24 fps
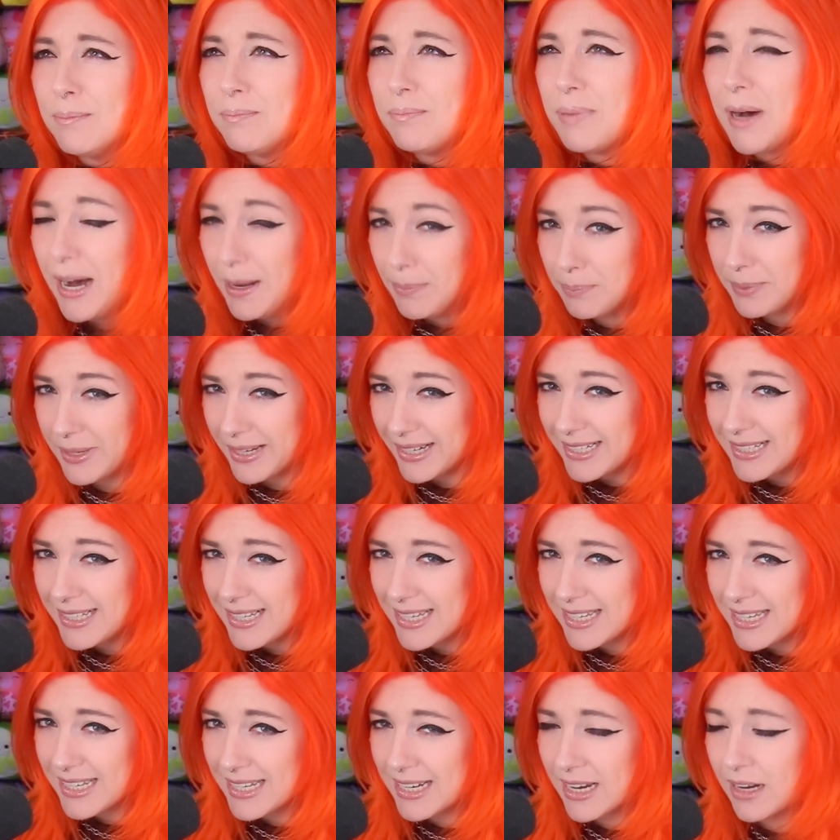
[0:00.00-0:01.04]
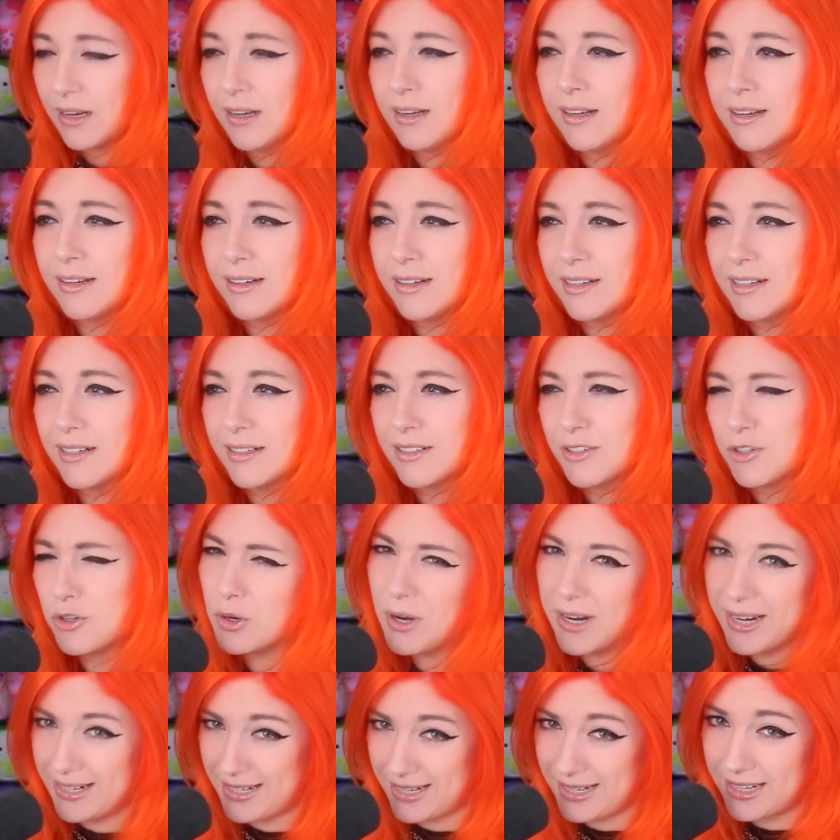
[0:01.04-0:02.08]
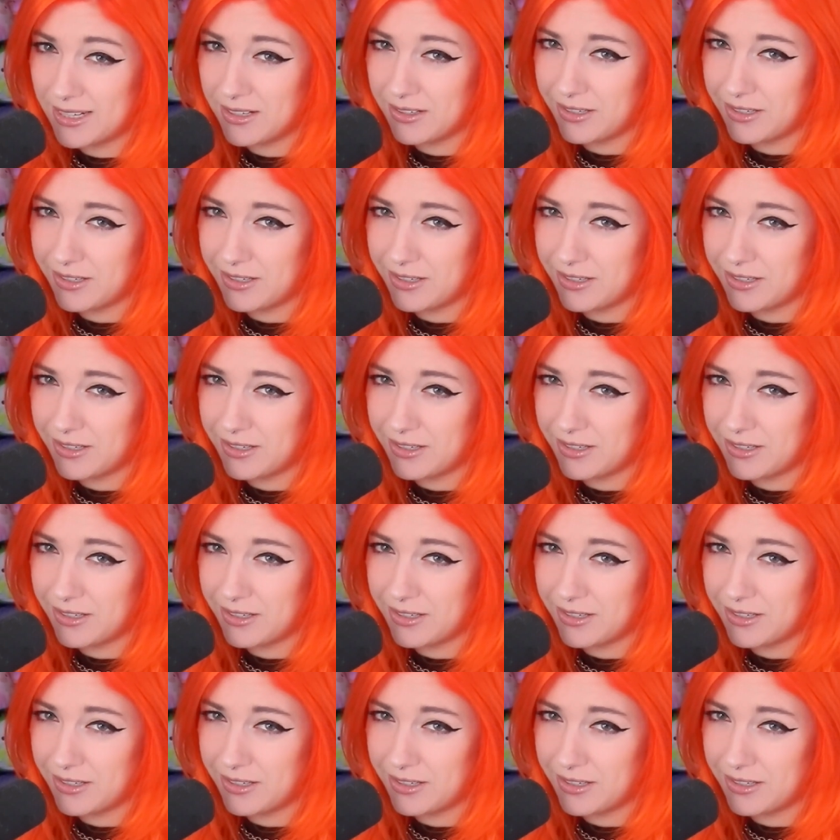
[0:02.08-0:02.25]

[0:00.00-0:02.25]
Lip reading: puppets trying to kill